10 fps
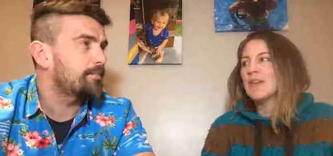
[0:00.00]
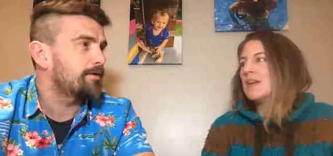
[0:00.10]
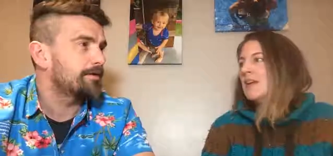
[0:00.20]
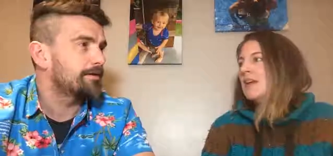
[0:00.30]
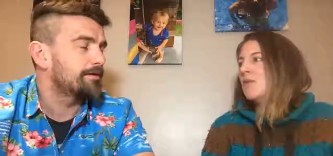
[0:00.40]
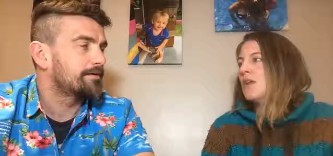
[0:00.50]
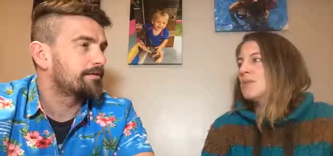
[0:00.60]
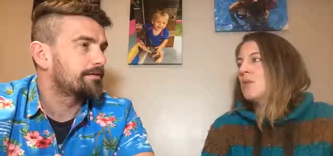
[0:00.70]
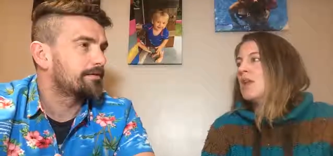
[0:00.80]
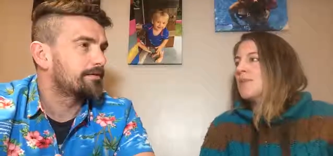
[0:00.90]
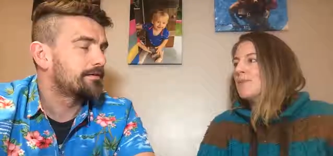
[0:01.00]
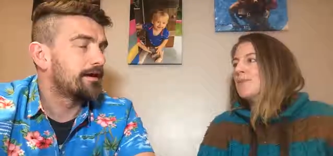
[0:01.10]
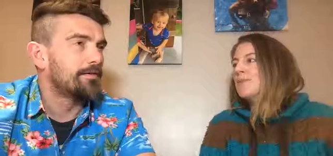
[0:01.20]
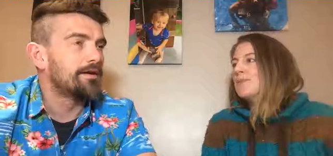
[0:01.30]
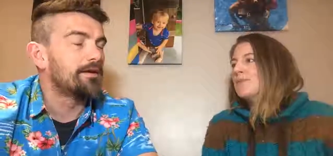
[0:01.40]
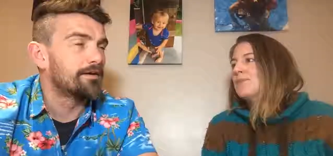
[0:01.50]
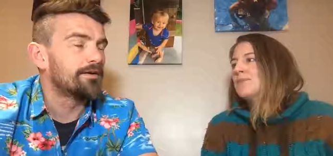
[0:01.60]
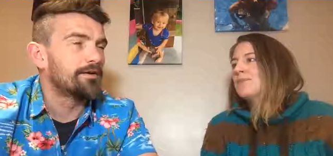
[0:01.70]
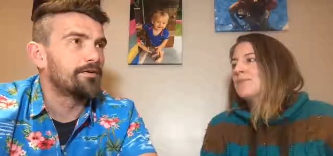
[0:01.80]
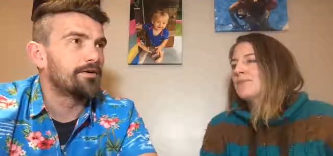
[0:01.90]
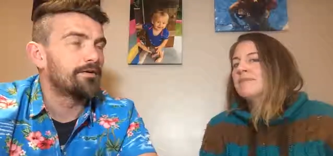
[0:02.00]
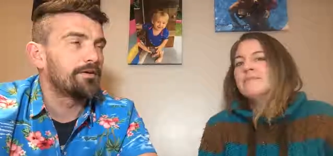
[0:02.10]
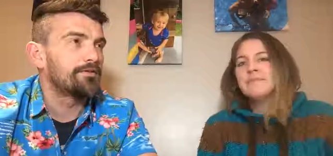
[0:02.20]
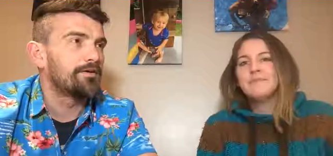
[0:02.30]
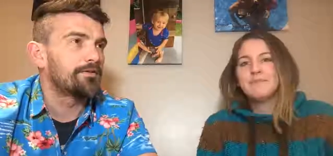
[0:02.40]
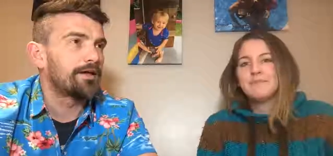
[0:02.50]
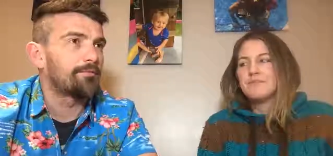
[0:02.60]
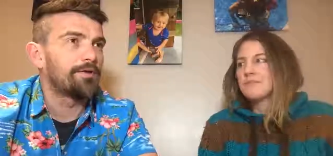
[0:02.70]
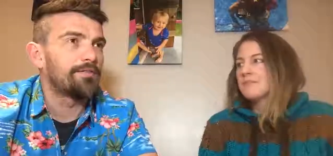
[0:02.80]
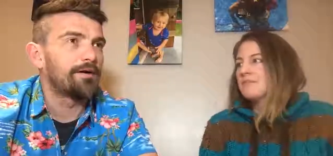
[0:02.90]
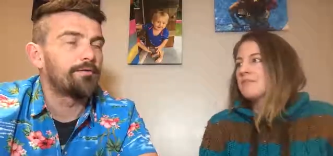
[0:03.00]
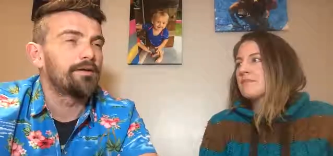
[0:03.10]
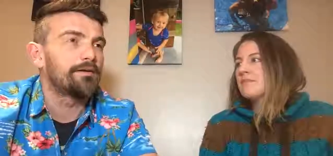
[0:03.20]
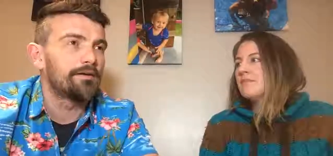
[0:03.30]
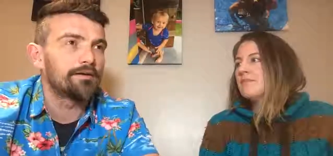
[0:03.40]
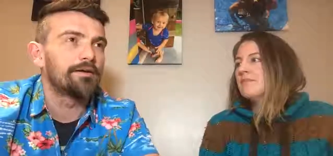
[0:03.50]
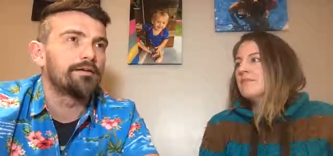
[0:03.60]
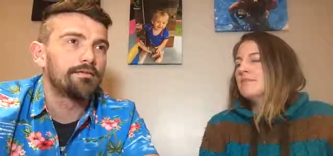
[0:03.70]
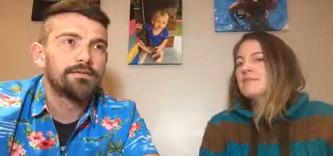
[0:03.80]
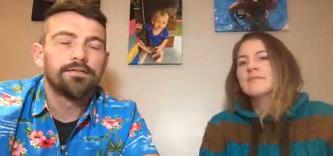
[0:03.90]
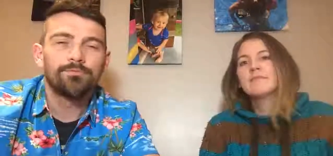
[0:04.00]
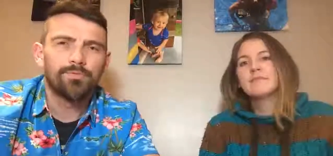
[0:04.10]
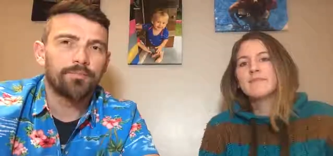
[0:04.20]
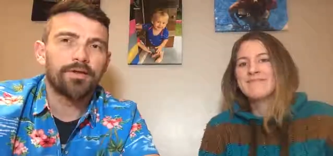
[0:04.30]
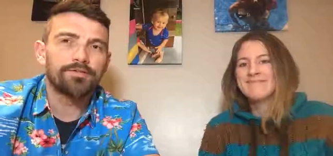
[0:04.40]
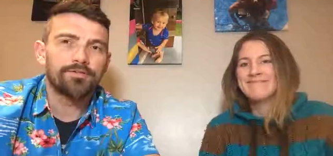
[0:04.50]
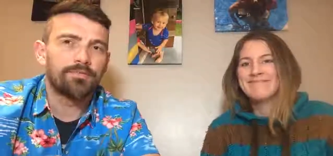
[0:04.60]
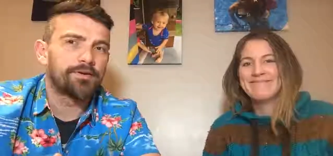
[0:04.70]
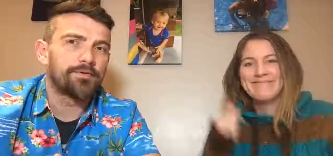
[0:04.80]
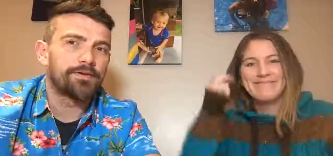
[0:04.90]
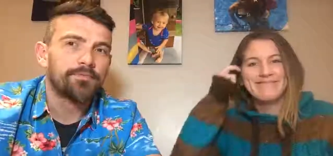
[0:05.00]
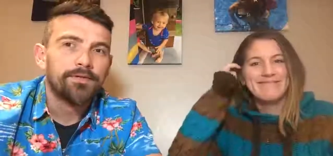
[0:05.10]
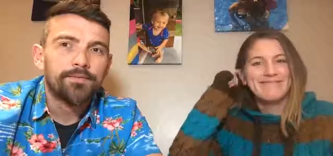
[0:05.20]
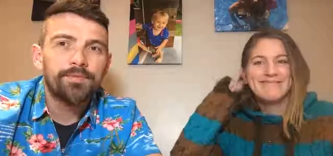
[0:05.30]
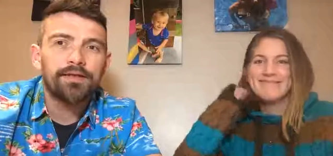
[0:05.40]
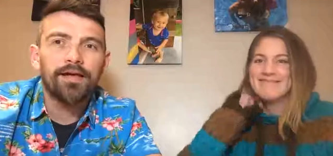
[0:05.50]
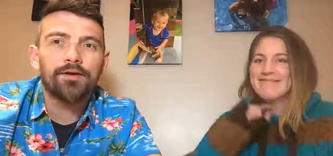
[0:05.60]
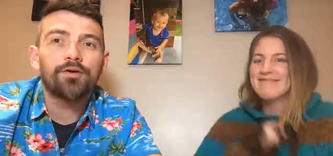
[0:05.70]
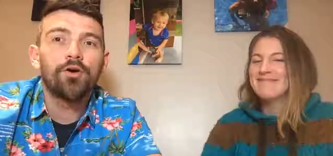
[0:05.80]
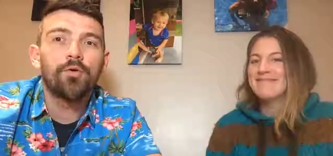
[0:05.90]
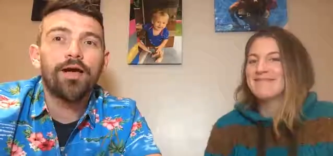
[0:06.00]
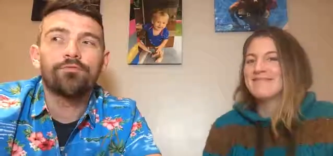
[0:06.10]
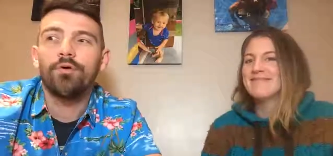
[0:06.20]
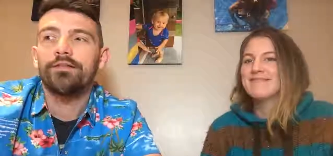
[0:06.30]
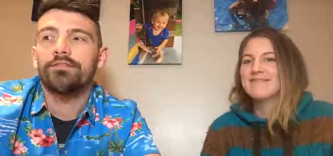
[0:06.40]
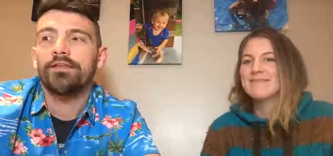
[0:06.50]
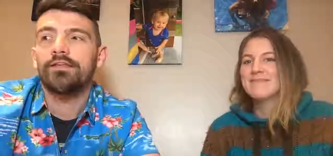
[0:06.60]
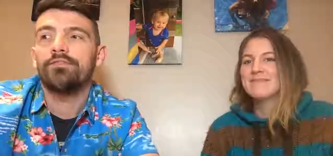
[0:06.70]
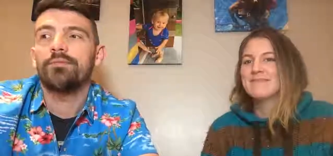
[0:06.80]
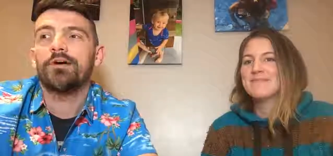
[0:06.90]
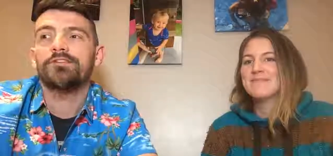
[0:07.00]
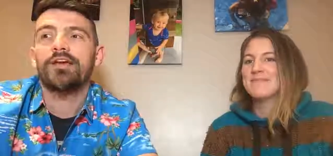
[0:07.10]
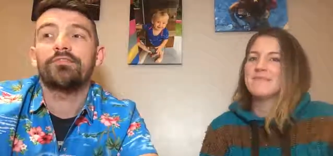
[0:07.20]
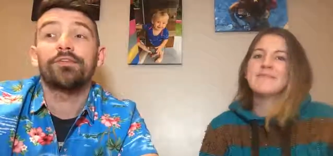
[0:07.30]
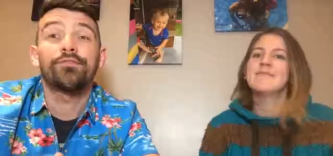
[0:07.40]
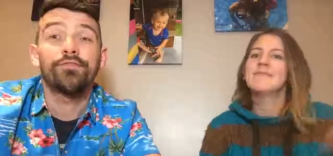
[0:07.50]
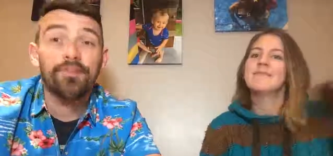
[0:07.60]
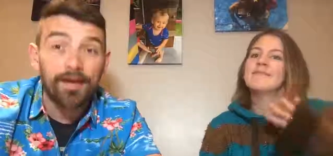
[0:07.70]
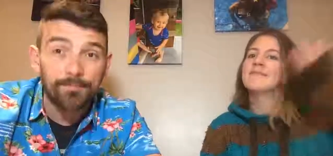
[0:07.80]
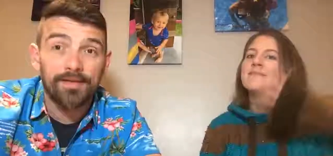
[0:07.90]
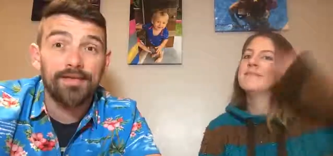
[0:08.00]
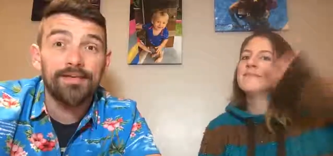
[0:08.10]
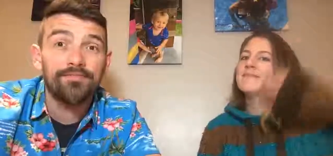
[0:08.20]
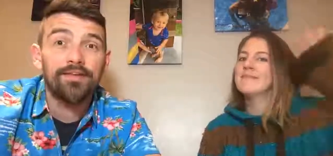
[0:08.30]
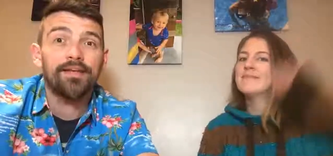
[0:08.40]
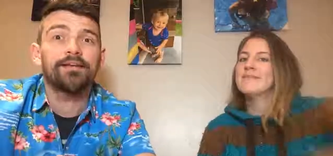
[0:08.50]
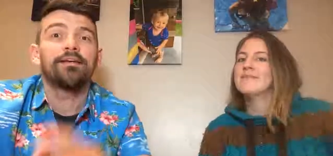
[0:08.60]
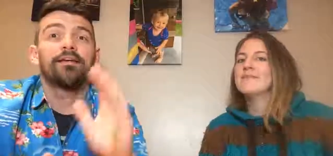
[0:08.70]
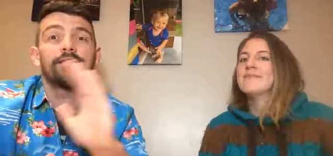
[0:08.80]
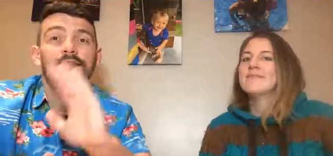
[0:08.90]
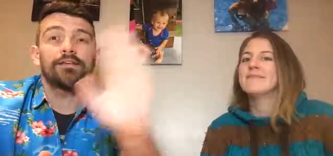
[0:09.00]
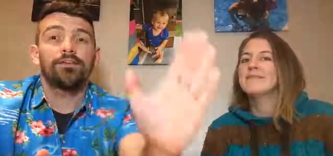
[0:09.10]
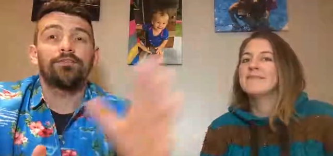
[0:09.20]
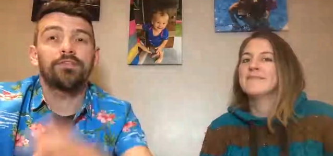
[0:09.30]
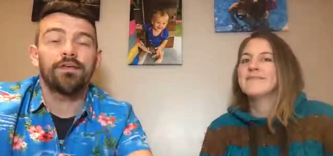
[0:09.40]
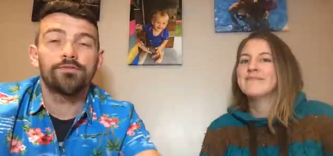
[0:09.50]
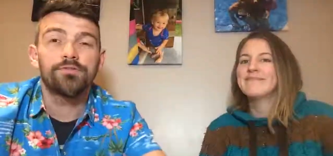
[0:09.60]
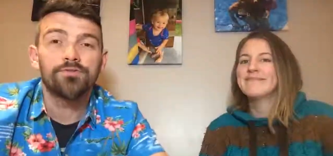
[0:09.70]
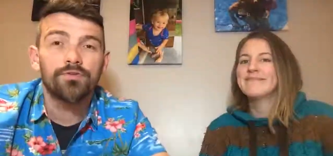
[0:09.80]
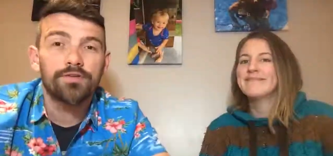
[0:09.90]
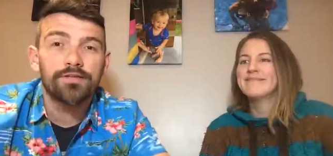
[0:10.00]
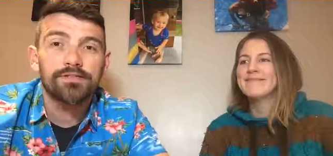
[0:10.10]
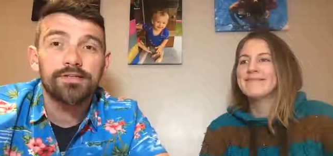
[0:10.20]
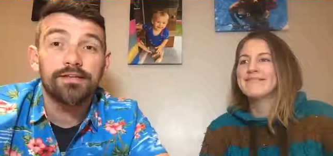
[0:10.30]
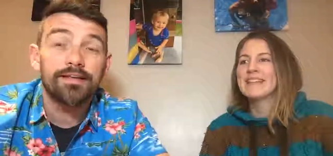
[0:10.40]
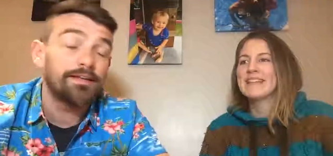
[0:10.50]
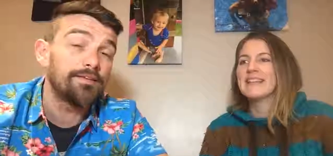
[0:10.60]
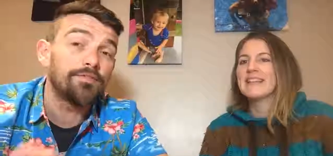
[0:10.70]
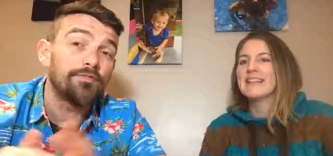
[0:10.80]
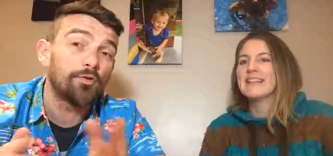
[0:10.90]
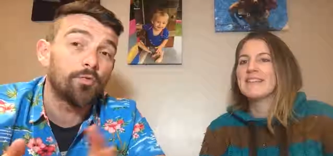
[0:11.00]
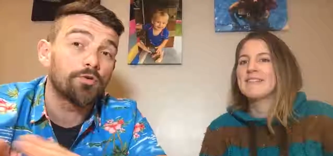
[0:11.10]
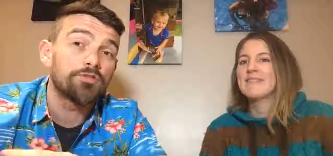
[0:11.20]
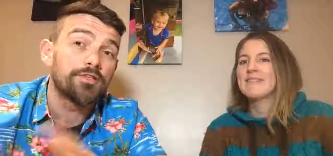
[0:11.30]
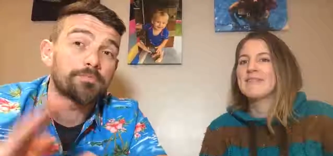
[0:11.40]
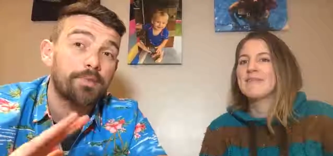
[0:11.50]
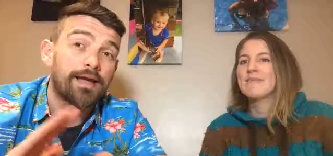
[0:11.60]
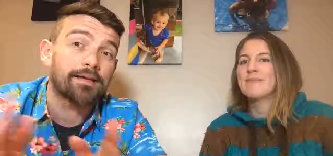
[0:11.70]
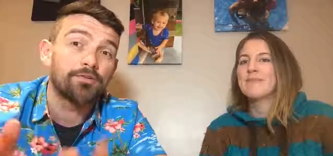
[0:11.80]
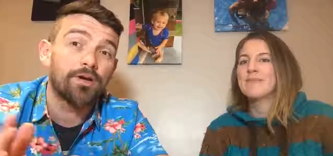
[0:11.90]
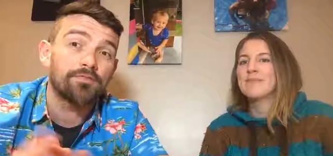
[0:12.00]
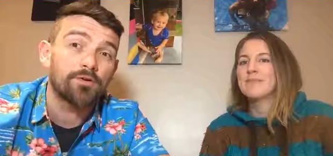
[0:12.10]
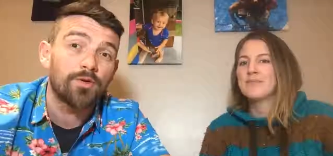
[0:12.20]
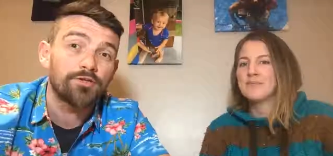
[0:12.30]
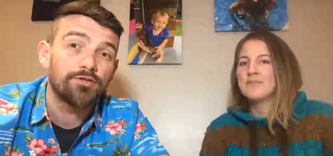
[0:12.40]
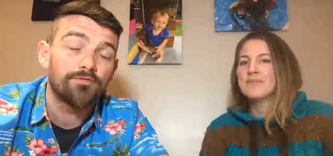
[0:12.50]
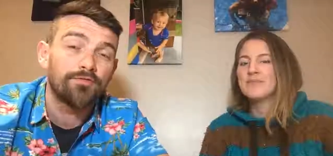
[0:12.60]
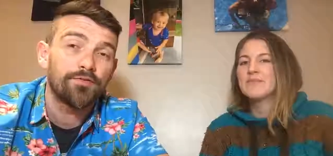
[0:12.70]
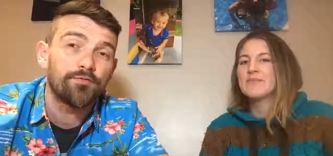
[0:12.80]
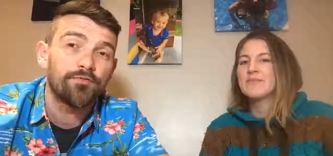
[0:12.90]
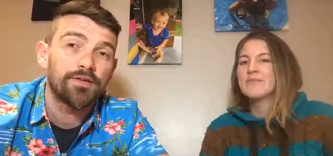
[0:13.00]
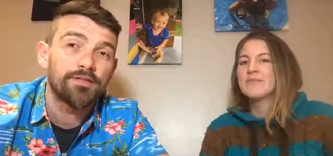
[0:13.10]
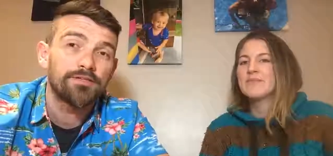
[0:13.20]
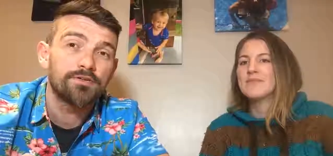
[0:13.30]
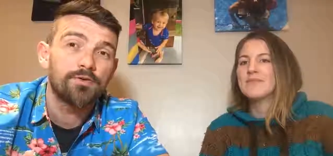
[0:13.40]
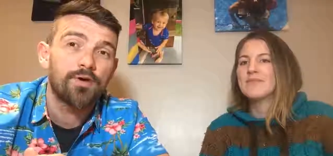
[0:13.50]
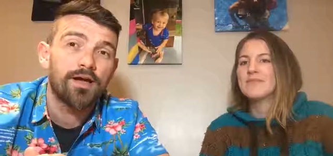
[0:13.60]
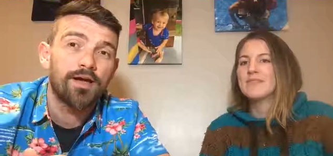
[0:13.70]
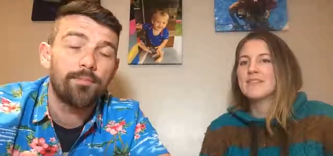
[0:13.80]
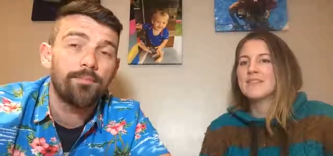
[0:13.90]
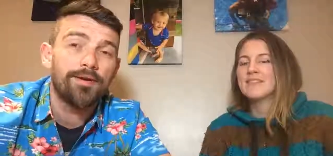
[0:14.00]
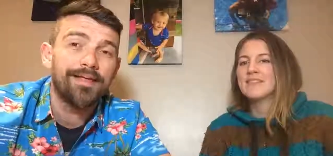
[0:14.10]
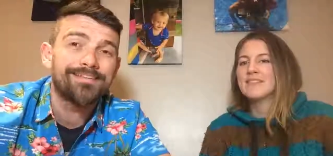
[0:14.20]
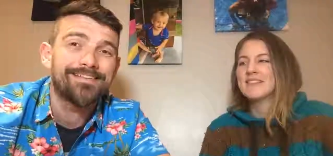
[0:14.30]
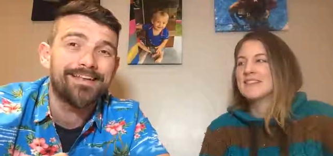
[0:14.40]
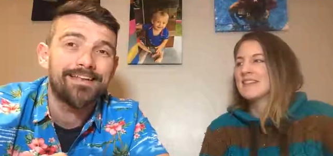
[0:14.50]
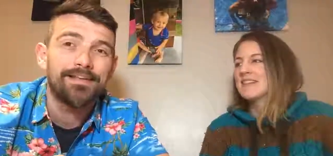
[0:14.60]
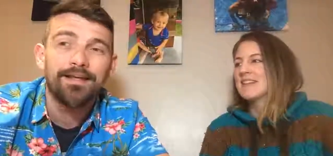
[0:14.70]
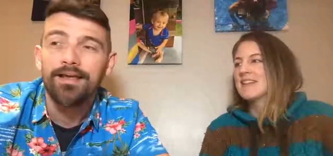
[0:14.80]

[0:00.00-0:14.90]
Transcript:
Speaker 1: Botley? Botley. Oh, I know. Yeah, not not that one. That one. Okay, mm. we won't mention them anyway. Mm. But uh, cool, everyone. Thank you very much. Have a fab evening. Thank you for those who joined us. And even if you're watching this back and you have a question, feel free to uh, place it in.